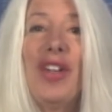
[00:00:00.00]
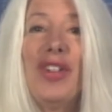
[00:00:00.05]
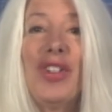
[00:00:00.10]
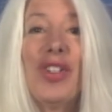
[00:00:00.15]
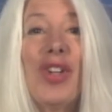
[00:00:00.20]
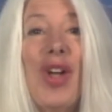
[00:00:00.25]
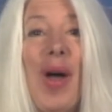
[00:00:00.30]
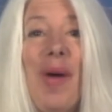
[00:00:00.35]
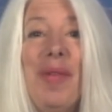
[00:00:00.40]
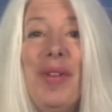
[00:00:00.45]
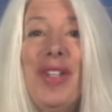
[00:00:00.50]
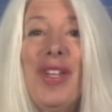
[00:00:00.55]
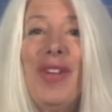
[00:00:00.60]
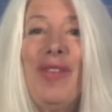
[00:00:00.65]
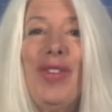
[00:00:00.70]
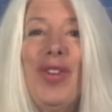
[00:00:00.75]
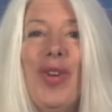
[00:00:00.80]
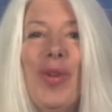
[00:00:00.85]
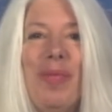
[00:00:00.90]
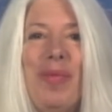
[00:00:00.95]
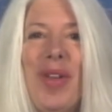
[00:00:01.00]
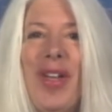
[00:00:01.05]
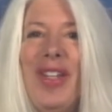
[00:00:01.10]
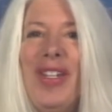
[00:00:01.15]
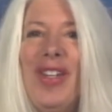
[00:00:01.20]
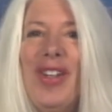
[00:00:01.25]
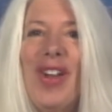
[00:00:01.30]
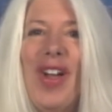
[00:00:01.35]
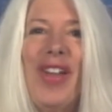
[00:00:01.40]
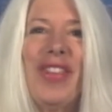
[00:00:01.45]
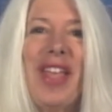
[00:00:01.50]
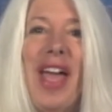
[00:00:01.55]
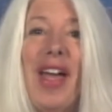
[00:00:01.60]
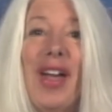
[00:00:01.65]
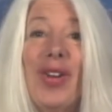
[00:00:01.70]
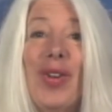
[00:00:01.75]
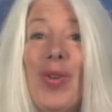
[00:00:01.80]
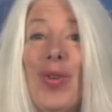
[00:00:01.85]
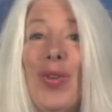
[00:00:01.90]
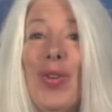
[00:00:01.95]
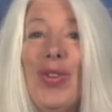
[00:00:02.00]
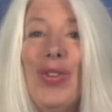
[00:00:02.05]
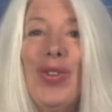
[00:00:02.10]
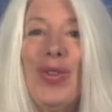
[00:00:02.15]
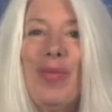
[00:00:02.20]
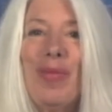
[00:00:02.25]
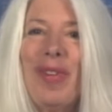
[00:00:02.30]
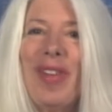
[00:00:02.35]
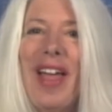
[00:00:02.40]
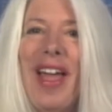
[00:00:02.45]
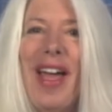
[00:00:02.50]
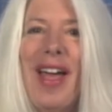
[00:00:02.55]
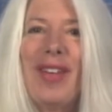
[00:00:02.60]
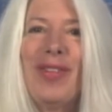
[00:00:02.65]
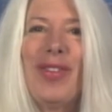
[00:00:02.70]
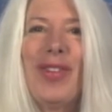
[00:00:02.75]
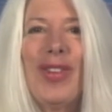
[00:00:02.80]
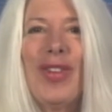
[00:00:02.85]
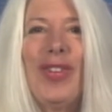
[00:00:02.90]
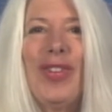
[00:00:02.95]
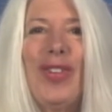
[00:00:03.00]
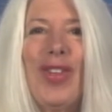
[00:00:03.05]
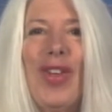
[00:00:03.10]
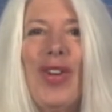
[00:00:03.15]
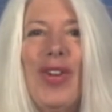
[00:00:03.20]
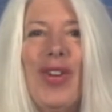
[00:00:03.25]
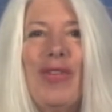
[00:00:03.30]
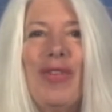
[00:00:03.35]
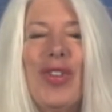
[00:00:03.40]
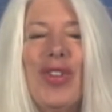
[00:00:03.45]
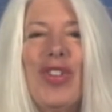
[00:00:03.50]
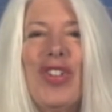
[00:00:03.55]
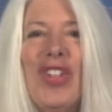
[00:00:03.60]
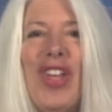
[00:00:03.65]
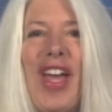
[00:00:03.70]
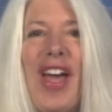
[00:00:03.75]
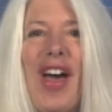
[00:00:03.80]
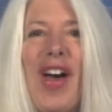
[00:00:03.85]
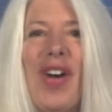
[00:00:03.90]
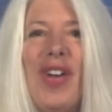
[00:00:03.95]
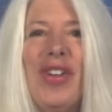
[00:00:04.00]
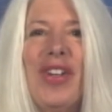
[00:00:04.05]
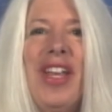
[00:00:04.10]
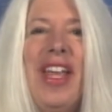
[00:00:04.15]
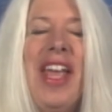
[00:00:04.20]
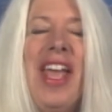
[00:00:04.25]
to come and give your opinion on that cool new plan for the center of your town.